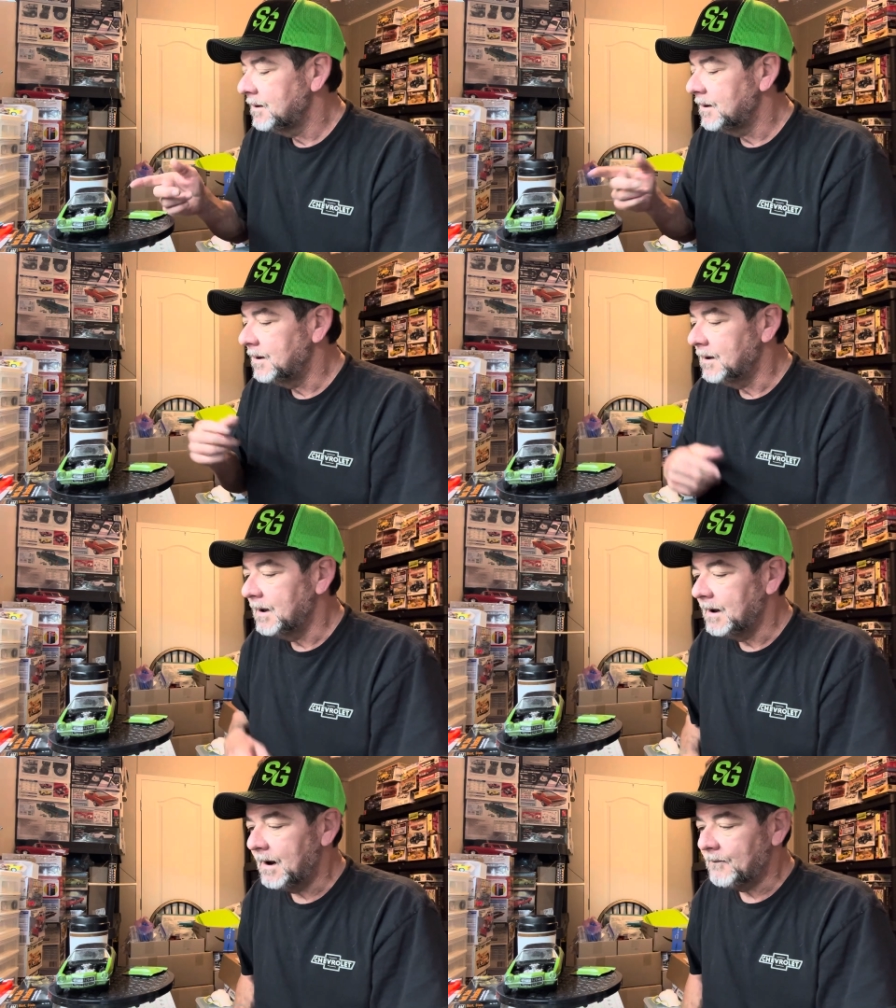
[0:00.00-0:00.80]
I
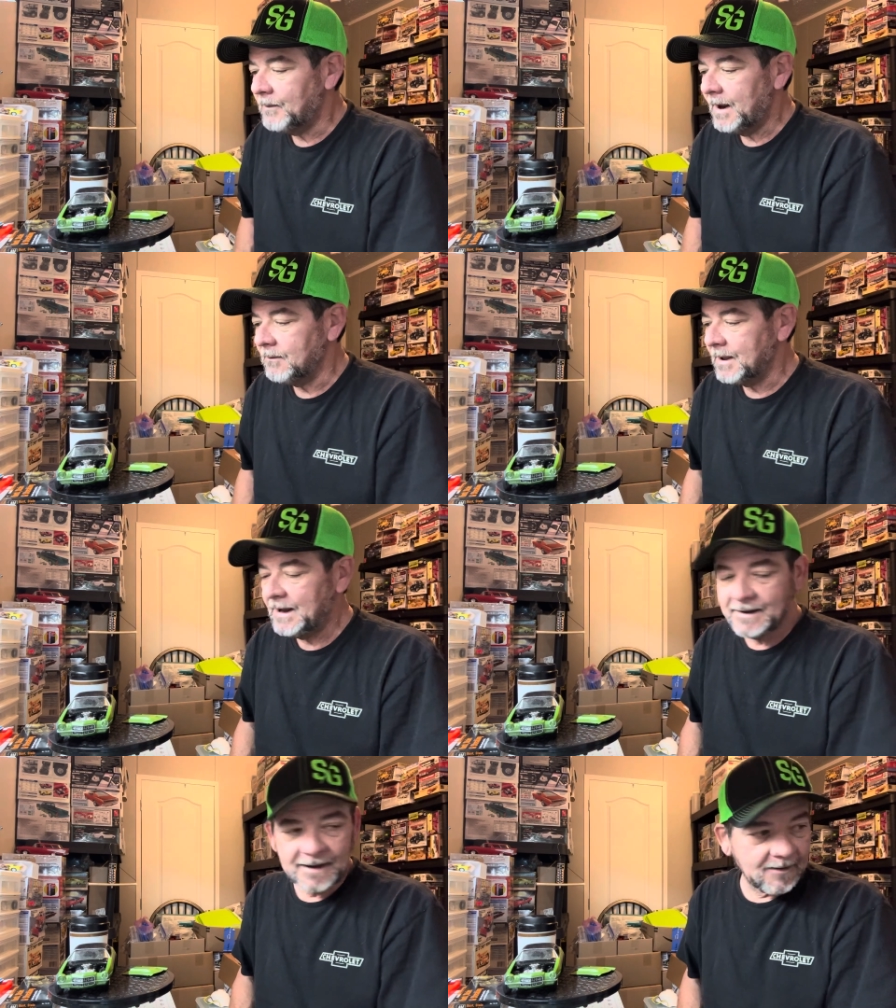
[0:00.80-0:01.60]
rattle
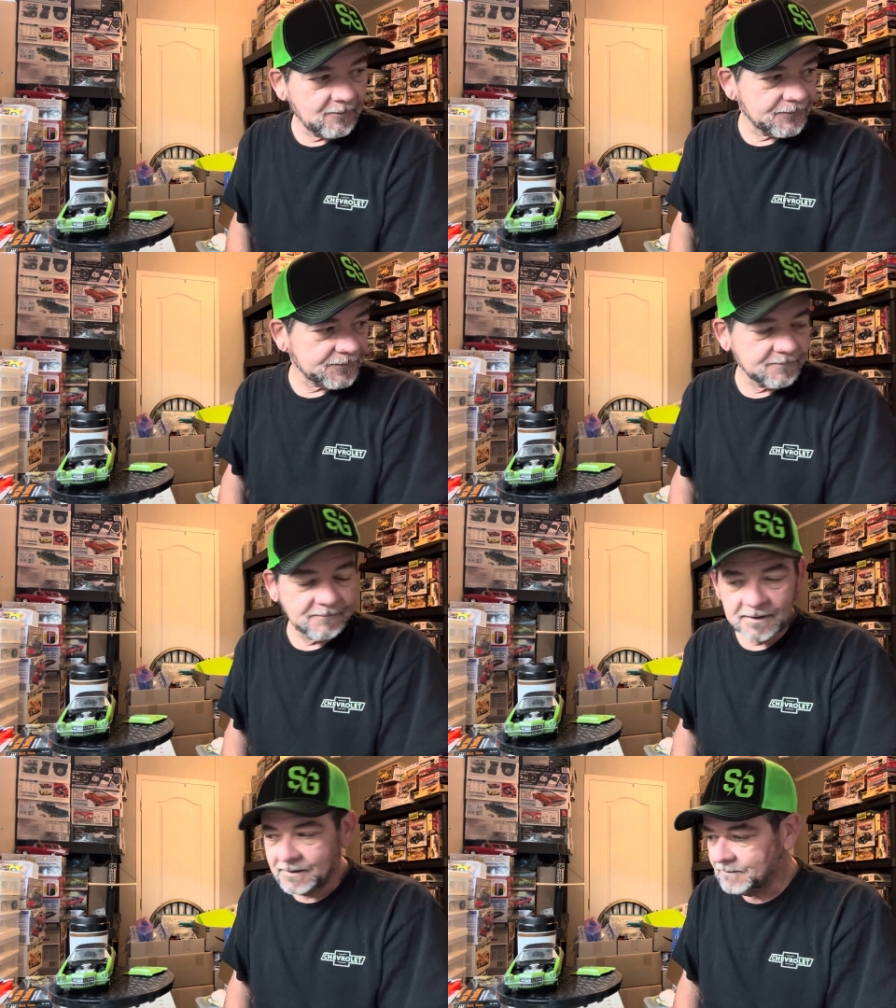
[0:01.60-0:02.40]
canned that with
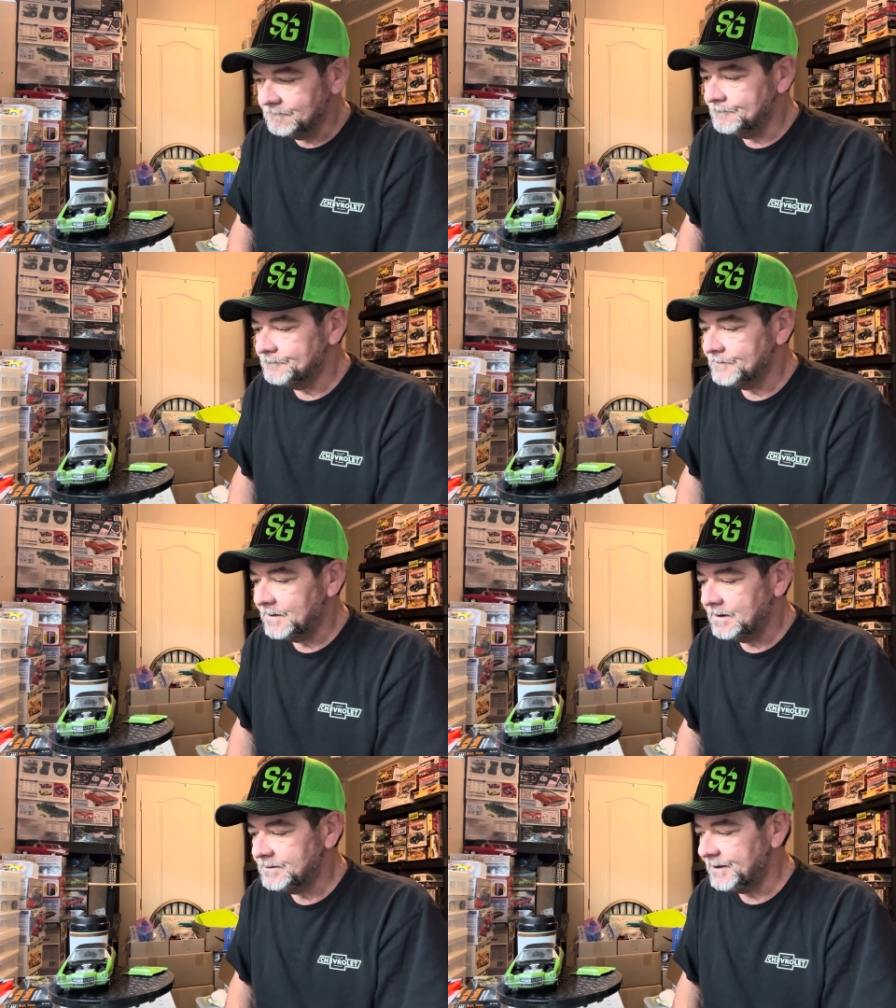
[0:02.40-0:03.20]
some
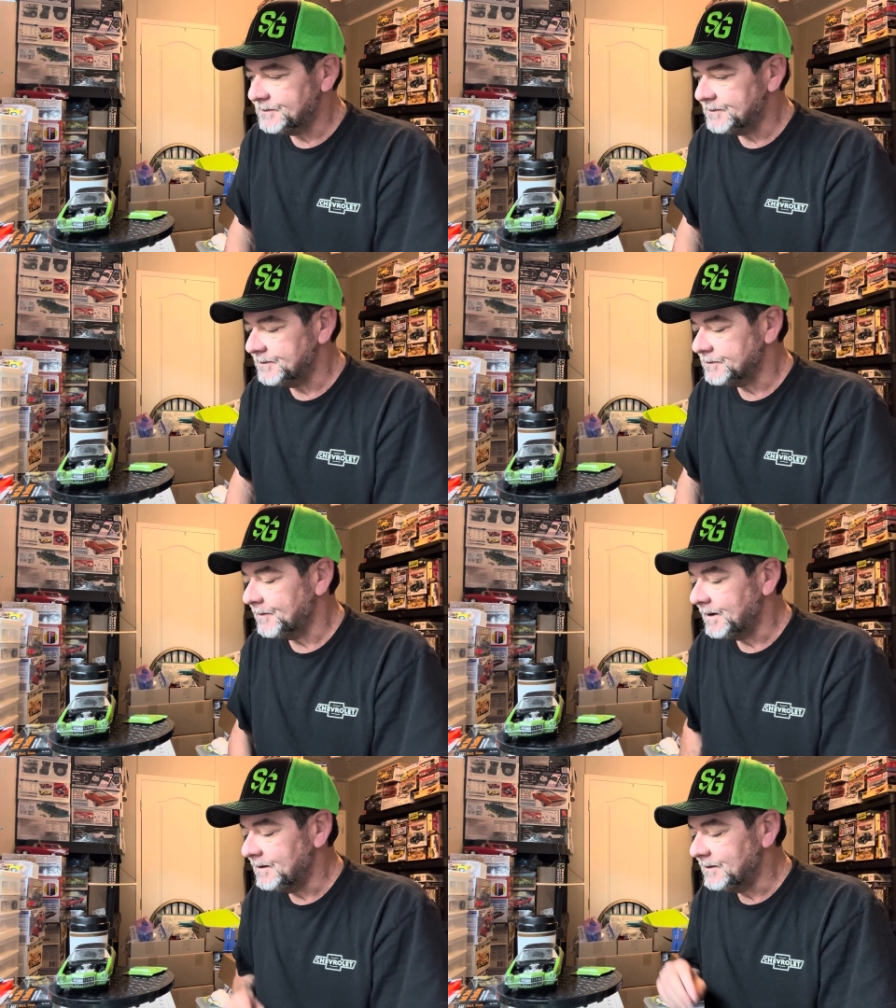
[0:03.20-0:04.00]
Testors
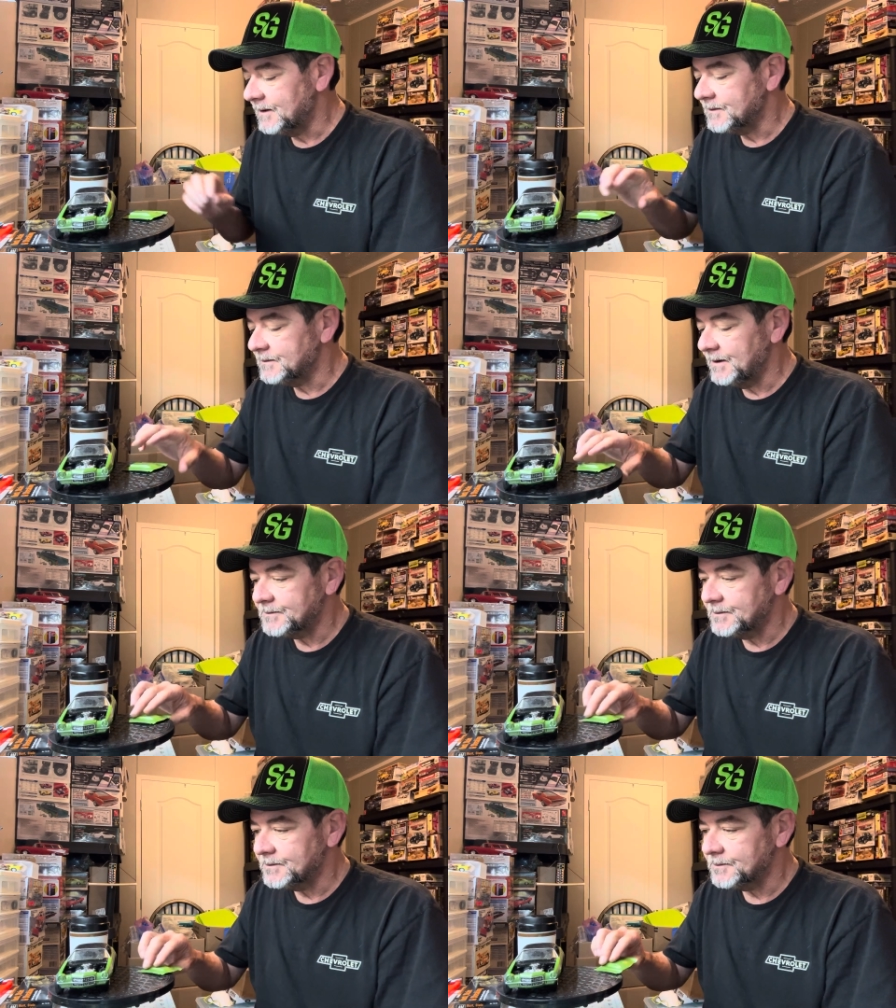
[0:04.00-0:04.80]
paint. That's a
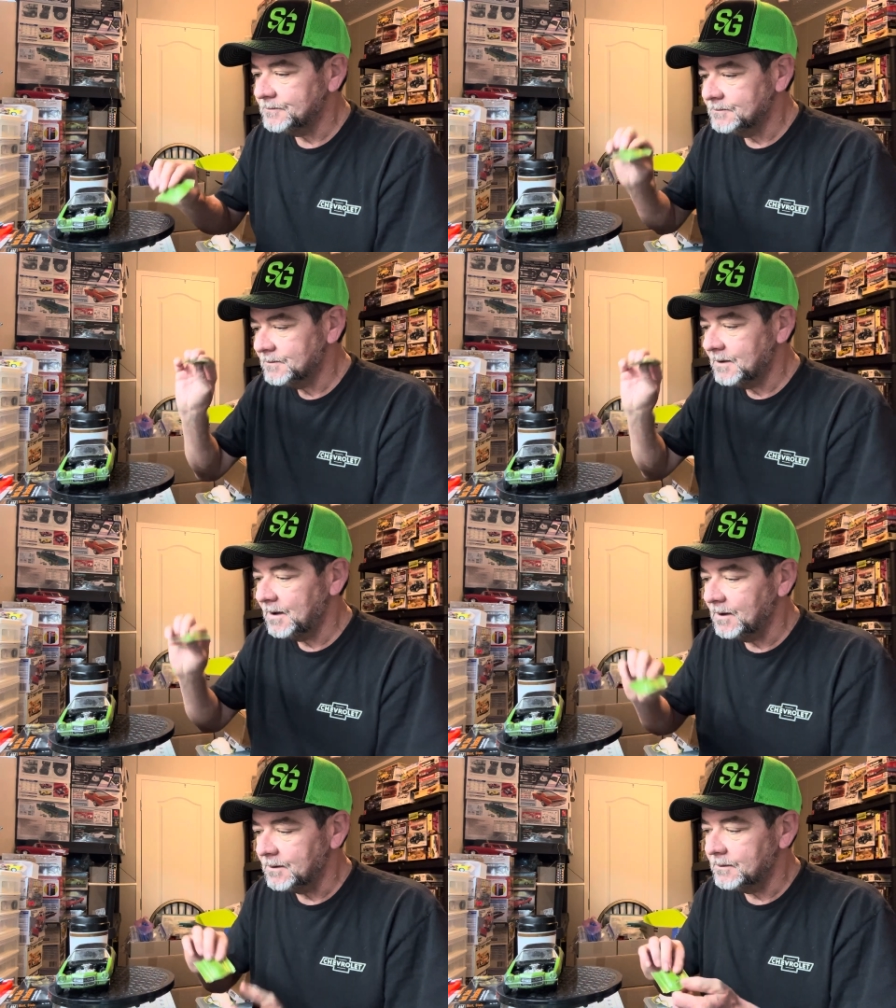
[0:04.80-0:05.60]
Testors
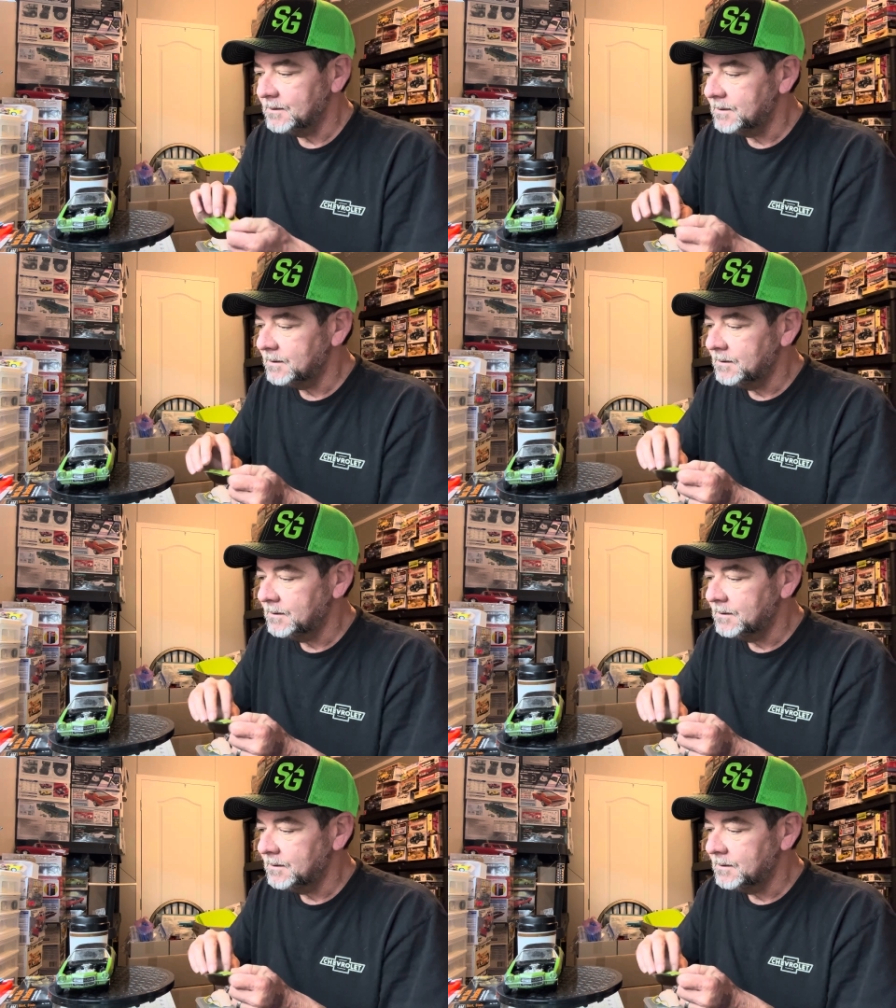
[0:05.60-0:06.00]
color there.